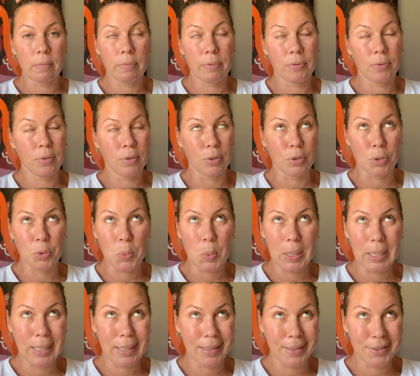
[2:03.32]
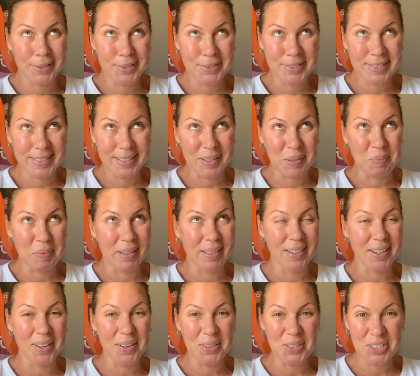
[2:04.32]
for 20 years, and I've been
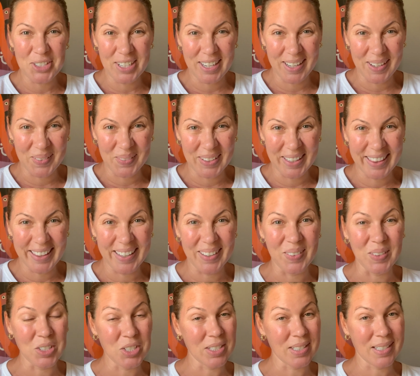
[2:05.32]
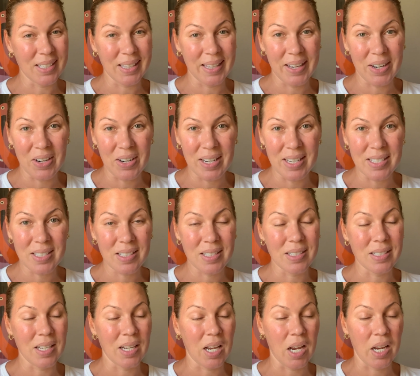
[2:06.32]
negotiating with it, which is hilarious because
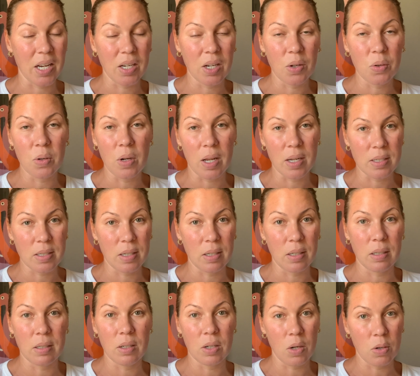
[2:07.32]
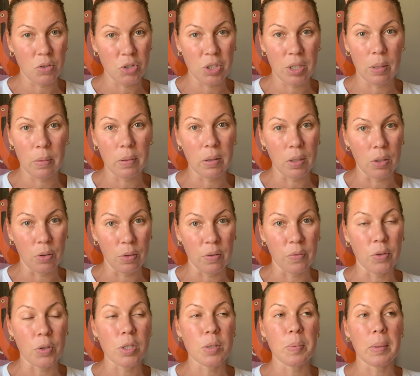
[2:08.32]
I know not to negotiate with the
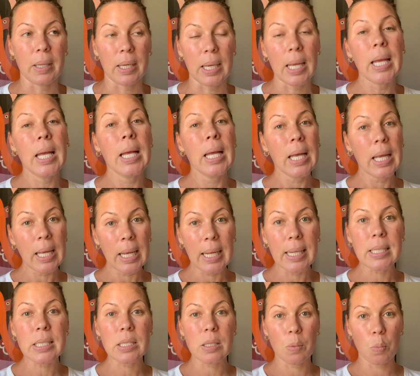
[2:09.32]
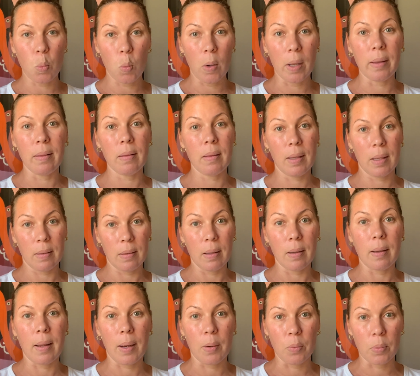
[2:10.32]
universe, but it's the one thing that
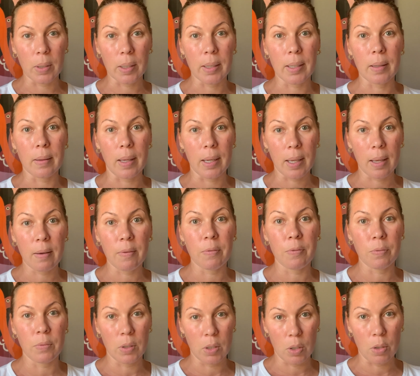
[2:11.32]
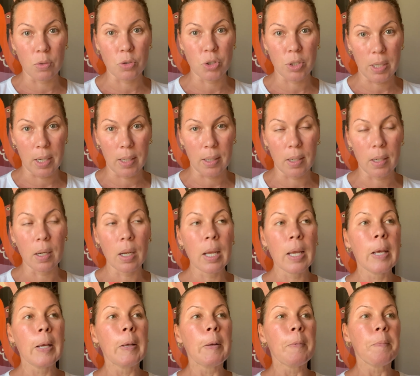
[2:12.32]
I really have negotiated.
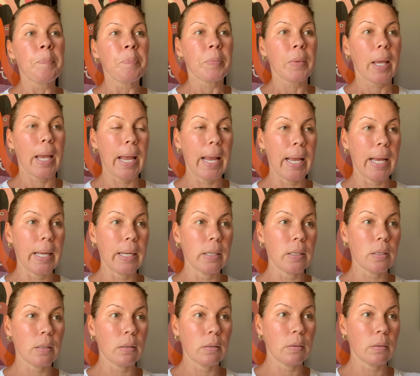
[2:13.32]
And